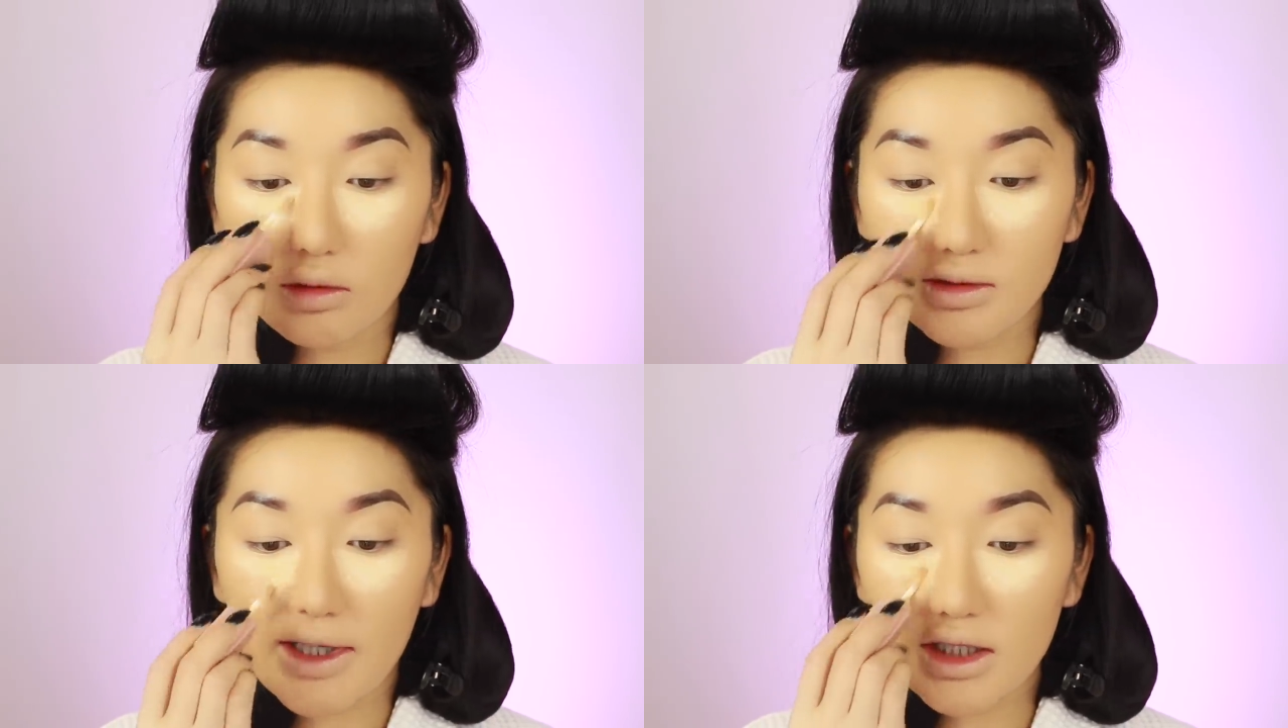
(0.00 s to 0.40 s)
It
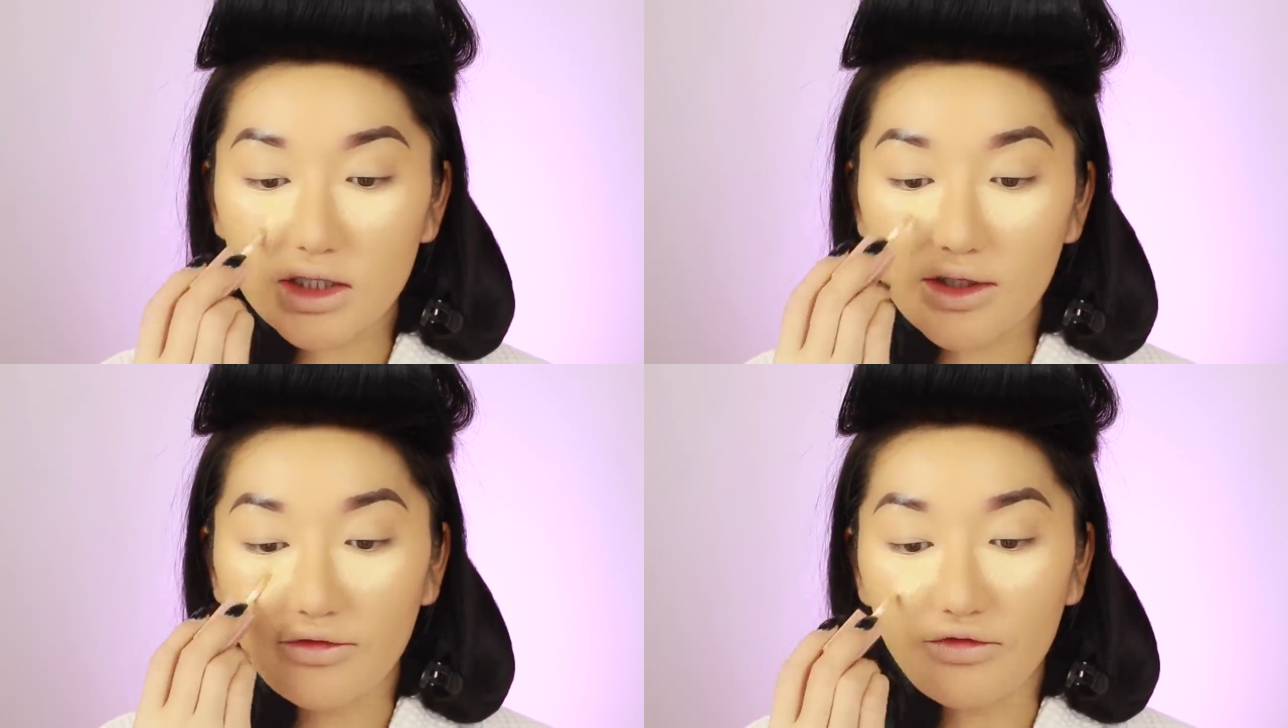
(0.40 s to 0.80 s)
was
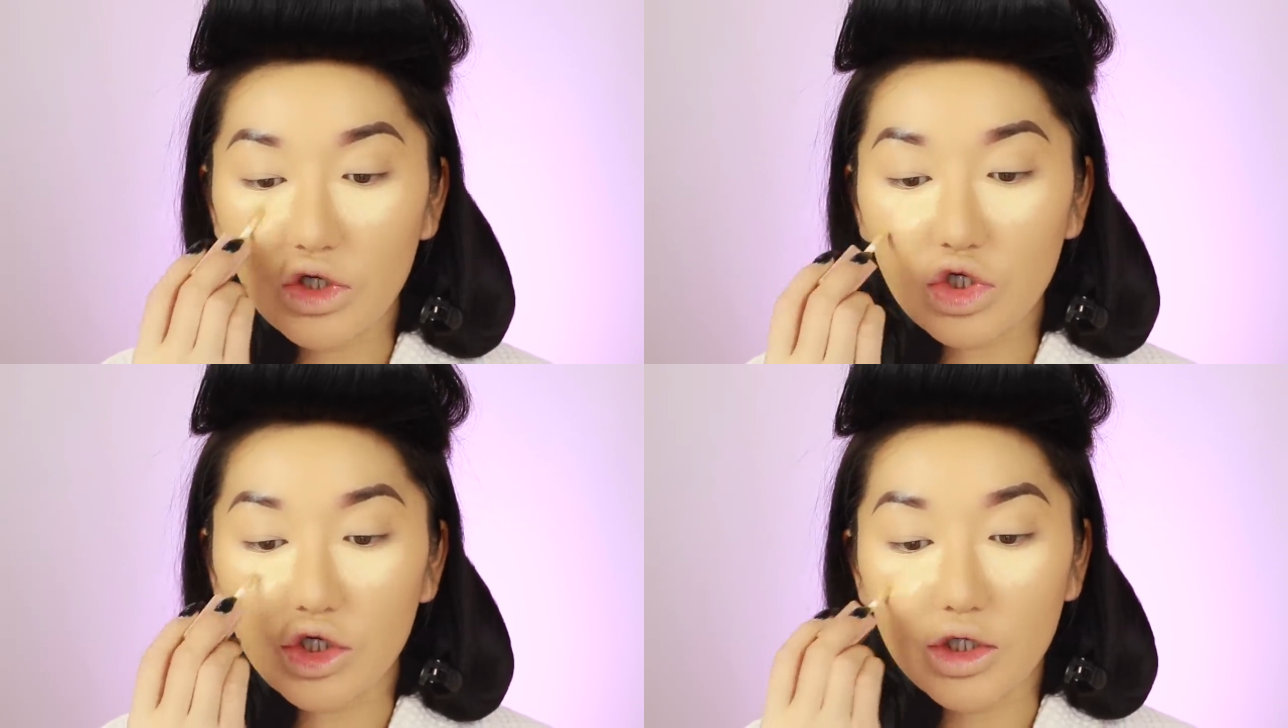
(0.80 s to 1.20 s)
actually
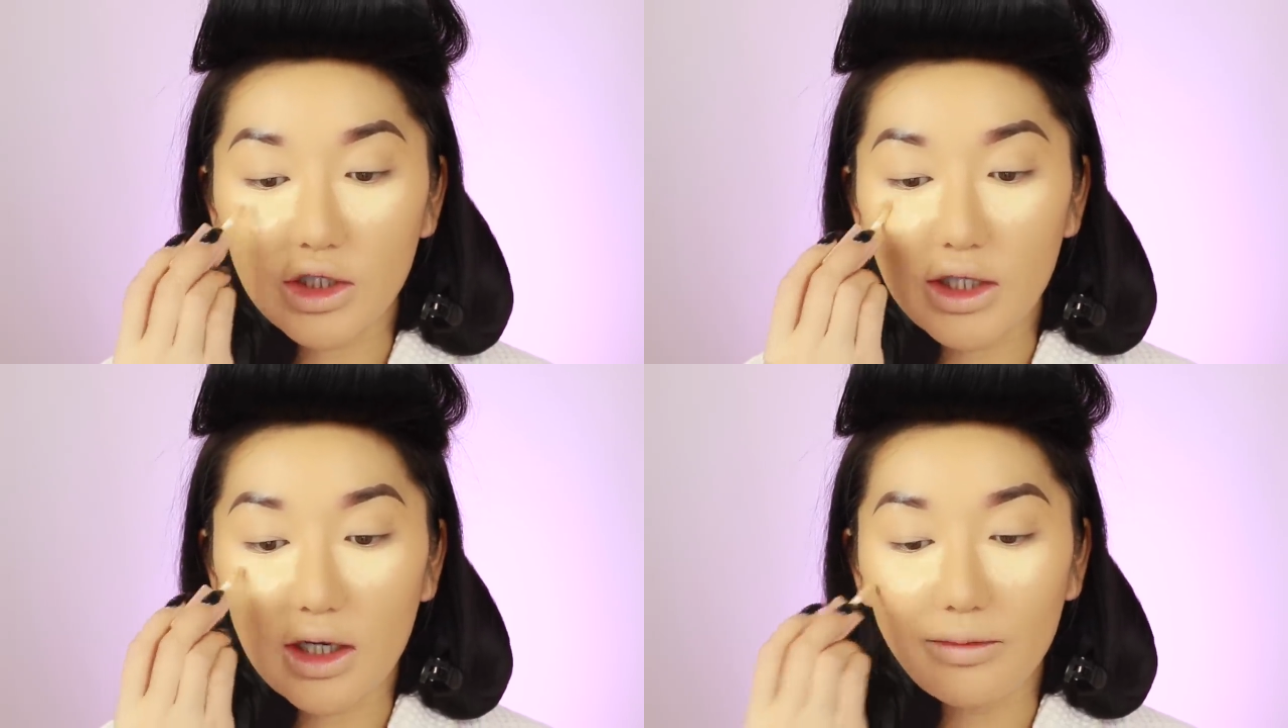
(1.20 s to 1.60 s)

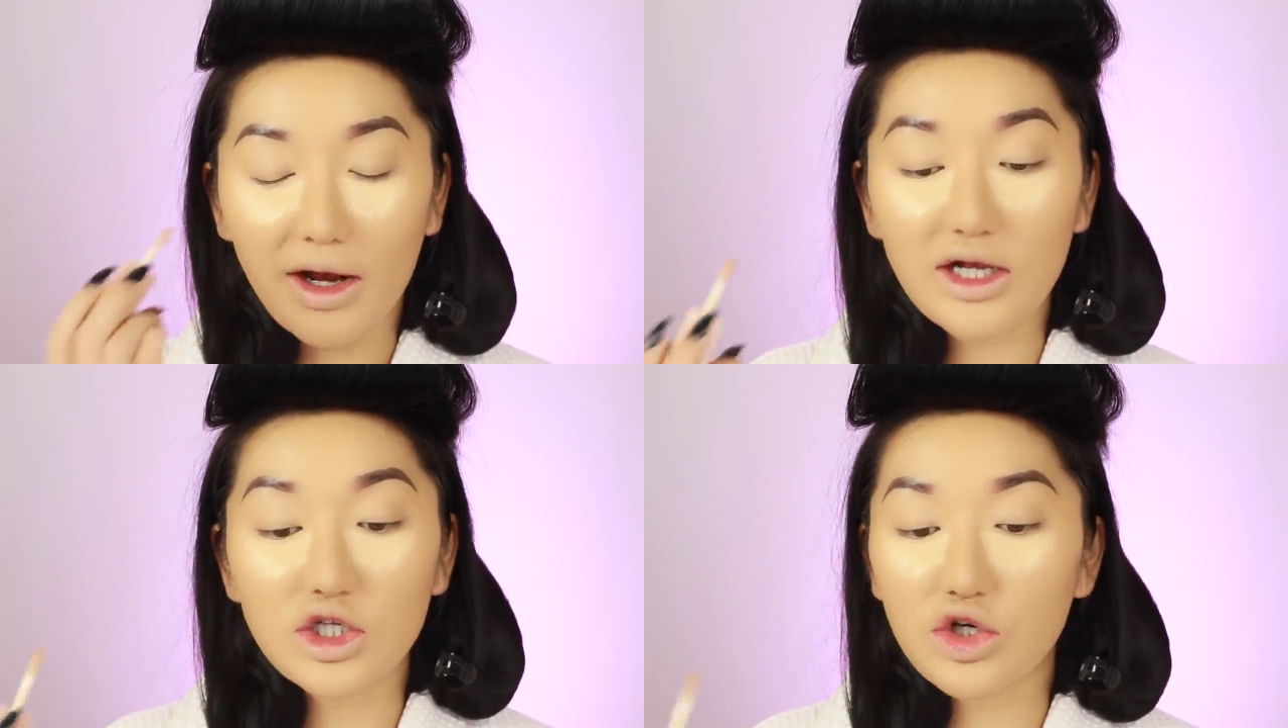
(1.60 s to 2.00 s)
featured in
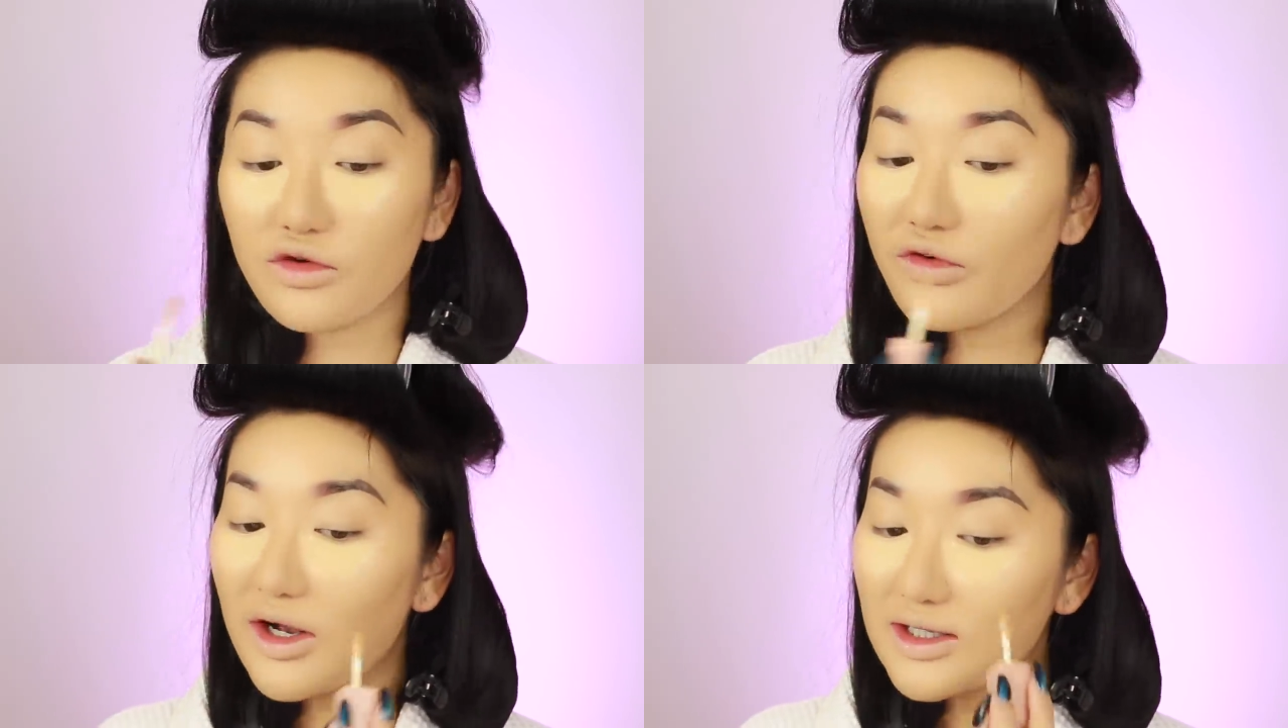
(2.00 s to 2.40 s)
my two
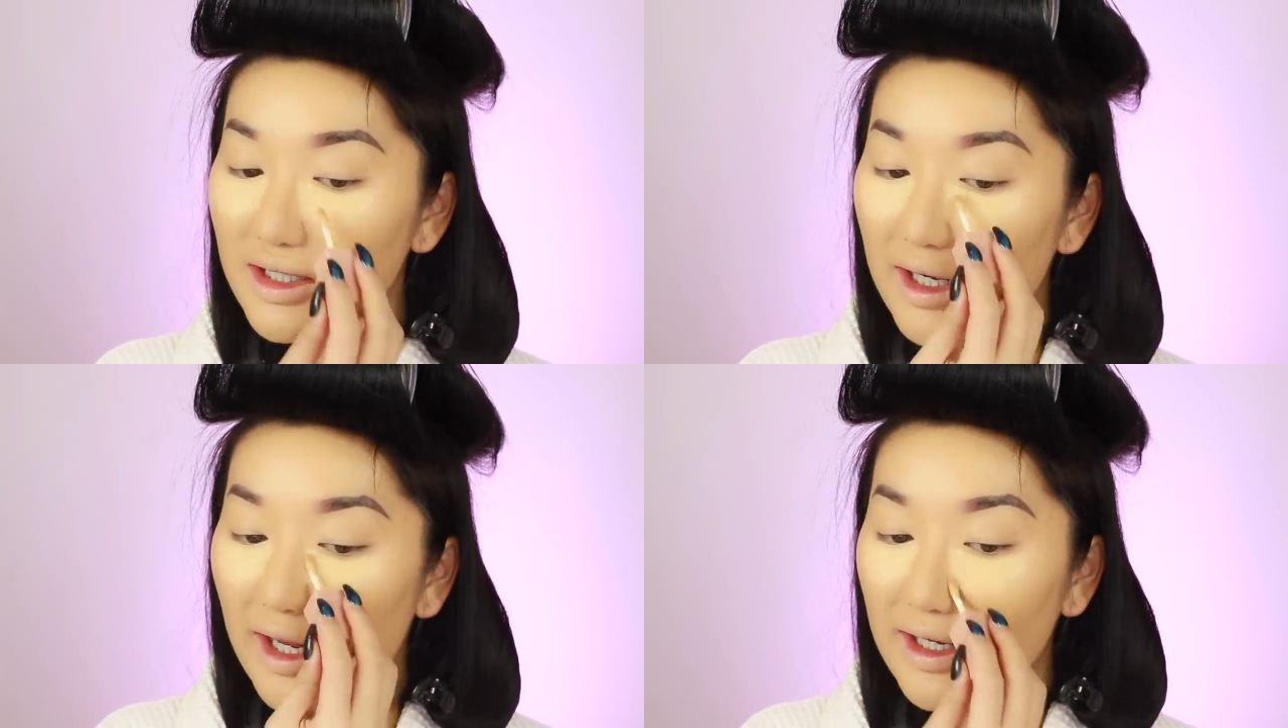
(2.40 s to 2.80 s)

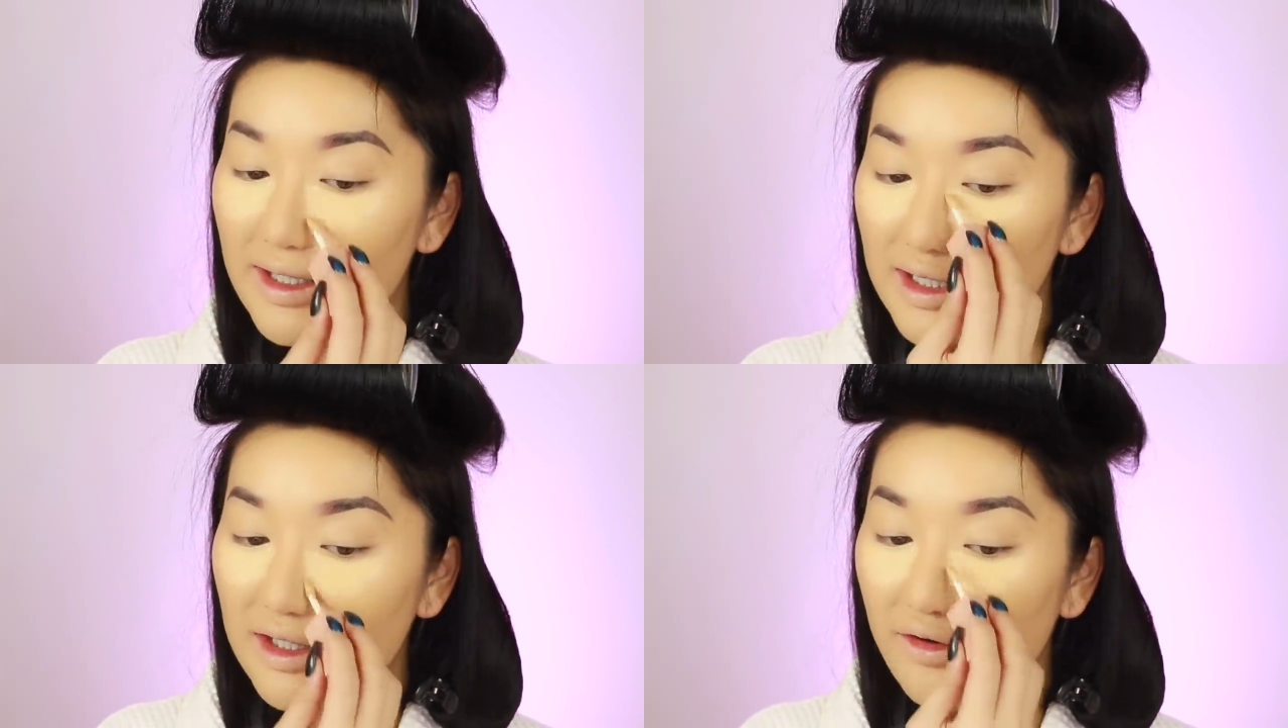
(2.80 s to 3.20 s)
thousand
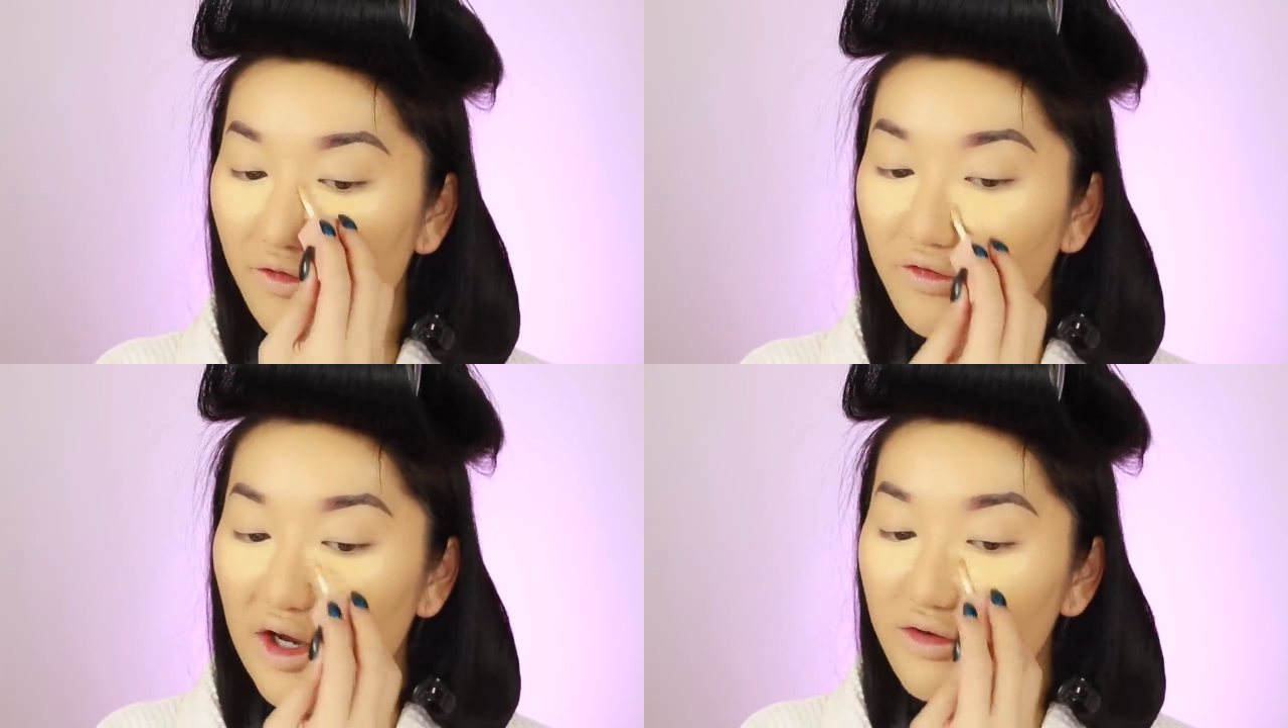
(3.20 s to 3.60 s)
eighteen
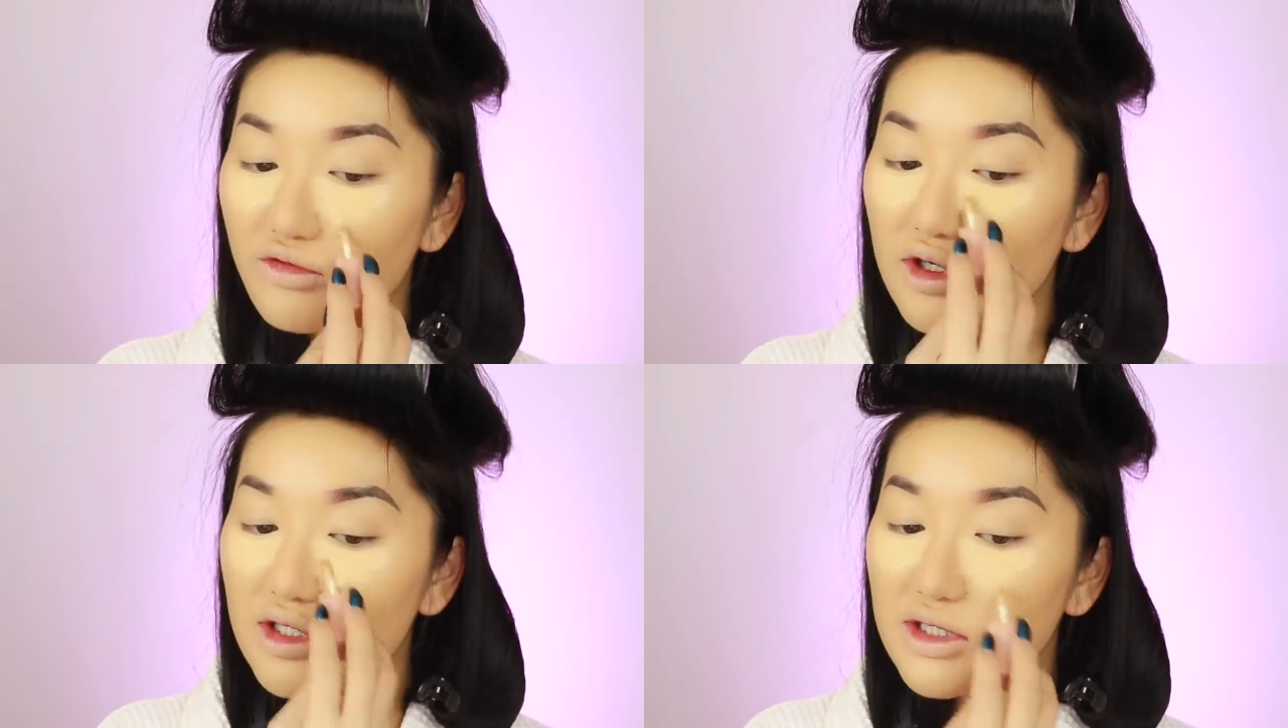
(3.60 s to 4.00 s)

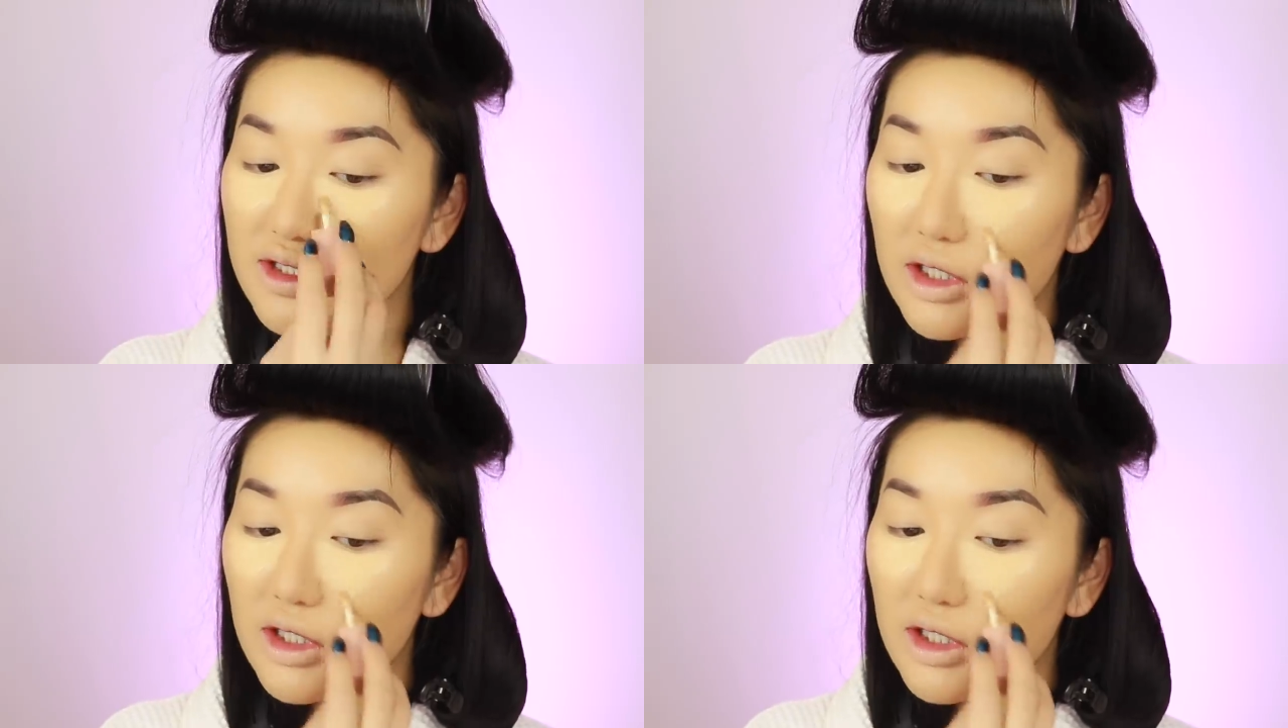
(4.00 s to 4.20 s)
favourites,